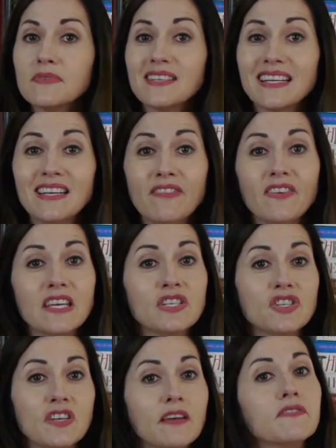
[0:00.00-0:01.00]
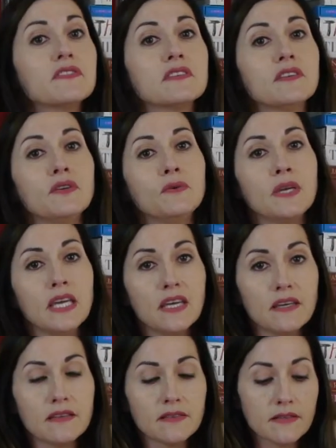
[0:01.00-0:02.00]
significant shifts in who he
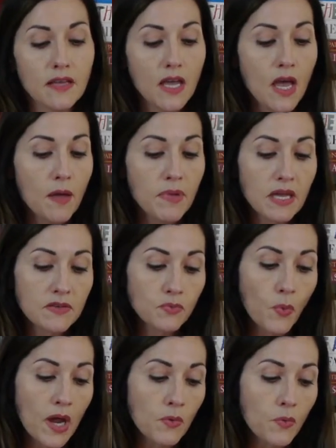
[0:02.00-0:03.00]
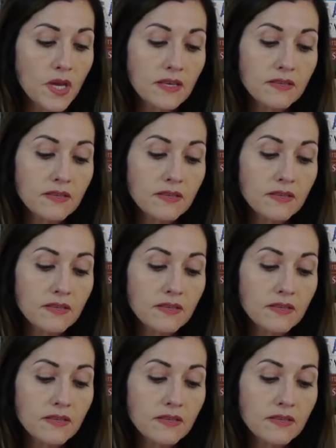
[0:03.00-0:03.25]
is. Because when we